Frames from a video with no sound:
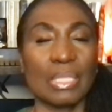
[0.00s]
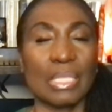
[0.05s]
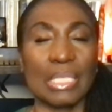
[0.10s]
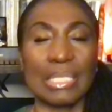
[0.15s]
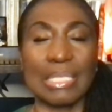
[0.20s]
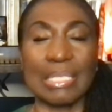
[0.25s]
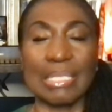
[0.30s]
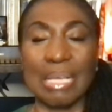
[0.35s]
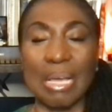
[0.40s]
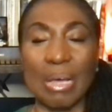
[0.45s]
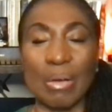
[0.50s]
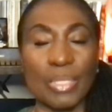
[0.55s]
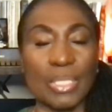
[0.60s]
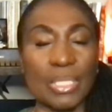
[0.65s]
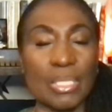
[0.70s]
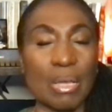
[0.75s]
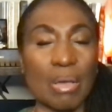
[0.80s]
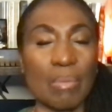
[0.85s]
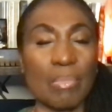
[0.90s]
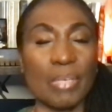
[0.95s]
This is how
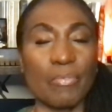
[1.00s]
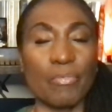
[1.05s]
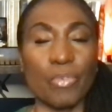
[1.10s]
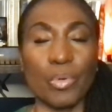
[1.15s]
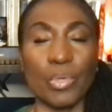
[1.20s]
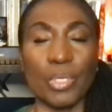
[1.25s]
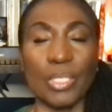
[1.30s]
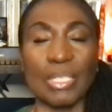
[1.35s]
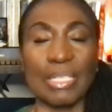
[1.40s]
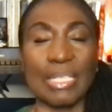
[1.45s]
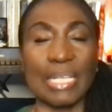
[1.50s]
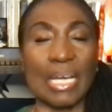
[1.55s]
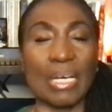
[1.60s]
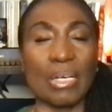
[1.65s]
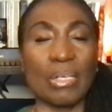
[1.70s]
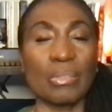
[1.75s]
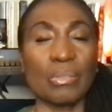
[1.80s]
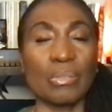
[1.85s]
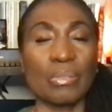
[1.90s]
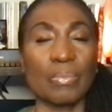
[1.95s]
it's coming forth
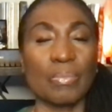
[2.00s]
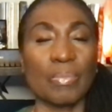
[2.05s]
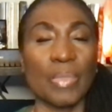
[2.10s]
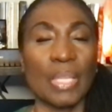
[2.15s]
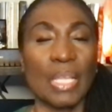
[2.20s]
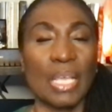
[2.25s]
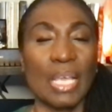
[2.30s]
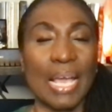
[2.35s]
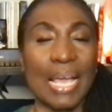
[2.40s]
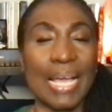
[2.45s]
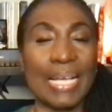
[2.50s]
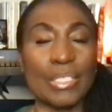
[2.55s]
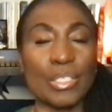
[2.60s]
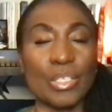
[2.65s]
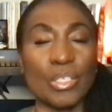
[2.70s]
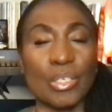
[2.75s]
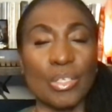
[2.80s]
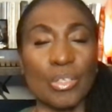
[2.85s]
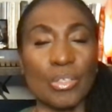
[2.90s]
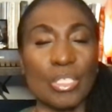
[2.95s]
now.
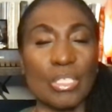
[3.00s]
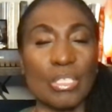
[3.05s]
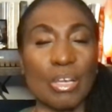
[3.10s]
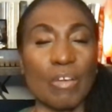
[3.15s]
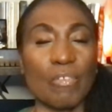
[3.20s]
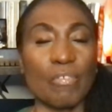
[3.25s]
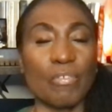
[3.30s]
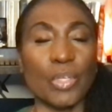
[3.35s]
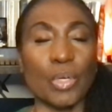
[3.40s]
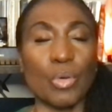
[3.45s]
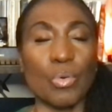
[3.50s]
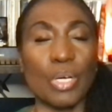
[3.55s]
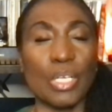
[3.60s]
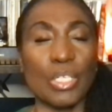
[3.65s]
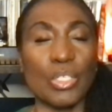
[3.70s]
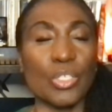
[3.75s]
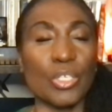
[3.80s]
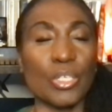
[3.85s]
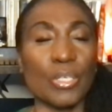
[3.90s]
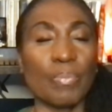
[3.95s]
Asking yourself the
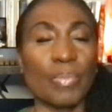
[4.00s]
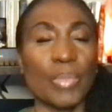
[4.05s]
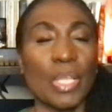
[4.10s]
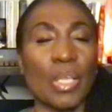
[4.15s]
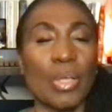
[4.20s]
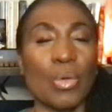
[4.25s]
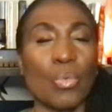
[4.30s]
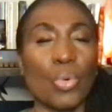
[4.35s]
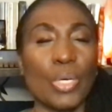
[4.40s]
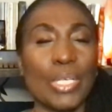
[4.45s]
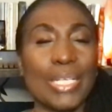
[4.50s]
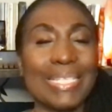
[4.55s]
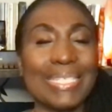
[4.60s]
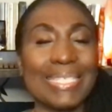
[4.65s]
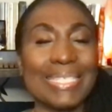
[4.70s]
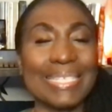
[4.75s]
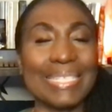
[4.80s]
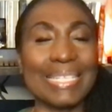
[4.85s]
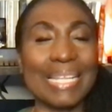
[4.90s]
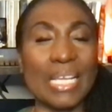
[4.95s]
question, what
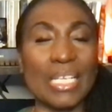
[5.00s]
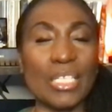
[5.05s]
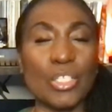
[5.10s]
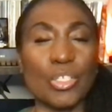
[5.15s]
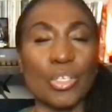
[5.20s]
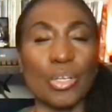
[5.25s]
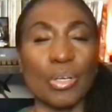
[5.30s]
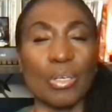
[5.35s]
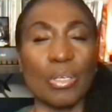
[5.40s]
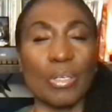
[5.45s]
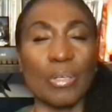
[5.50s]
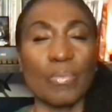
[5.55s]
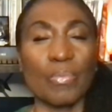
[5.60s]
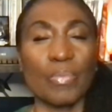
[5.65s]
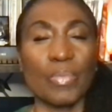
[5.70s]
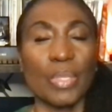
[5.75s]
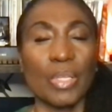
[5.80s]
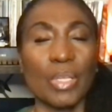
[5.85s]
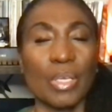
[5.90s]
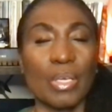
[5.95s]
is the nature
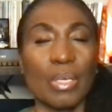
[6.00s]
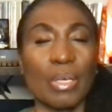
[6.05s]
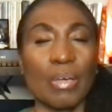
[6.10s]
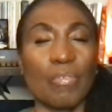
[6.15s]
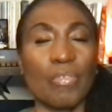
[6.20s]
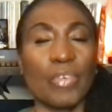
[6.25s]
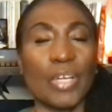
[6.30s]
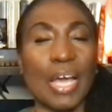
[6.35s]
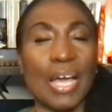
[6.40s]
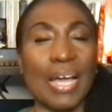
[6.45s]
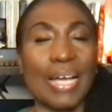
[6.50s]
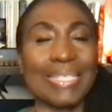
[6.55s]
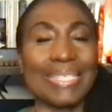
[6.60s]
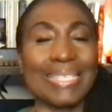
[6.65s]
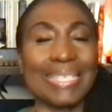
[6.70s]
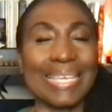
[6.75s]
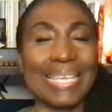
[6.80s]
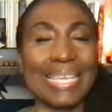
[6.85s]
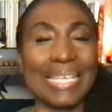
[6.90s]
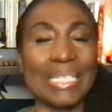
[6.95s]
of
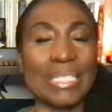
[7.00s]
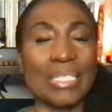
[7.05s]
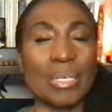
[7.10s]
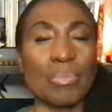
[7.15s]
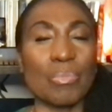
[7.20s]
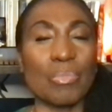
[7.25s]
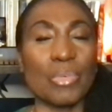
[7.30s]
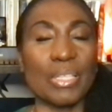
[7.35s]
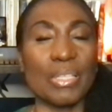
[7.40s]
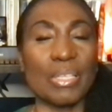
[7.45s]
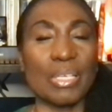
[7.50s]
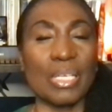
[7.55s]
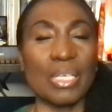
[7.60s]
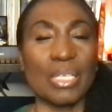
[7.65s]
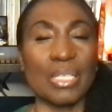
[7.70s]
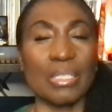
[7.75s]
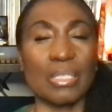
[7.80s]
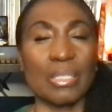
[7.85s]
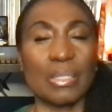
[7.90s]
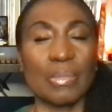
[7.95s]
God's kingdom
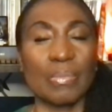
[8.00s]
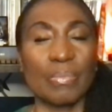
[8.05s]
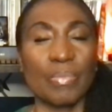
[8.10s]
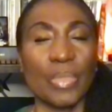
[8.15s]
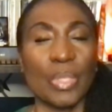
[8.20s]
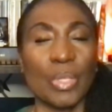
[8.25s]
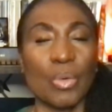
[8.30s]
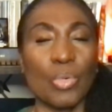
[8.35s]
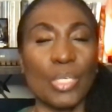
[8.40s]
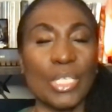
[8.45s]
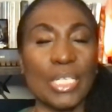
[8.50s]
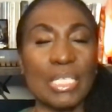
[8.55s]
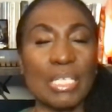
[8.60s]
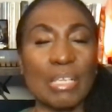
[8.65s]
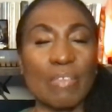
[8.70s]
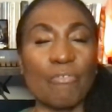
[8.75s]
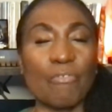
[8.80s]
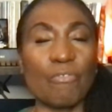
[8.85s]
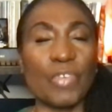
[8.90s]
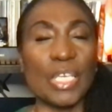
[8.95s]
within? What does
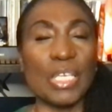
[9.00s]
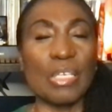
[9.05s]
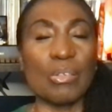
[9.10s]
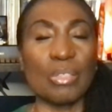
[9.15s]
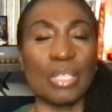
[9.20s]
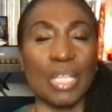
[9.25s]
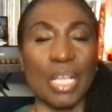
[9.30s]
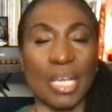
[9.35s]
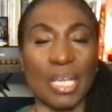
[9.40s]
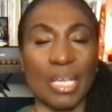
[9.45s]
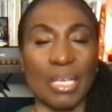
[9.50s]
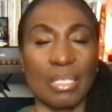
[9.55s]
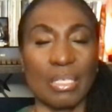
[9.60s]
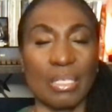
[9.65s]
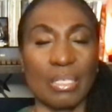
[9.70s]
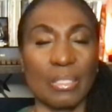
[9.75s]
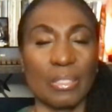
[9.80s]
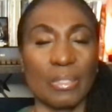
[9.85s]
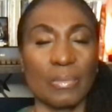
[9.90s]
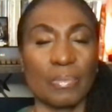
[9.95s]
it feel
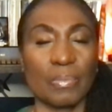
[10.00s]
like?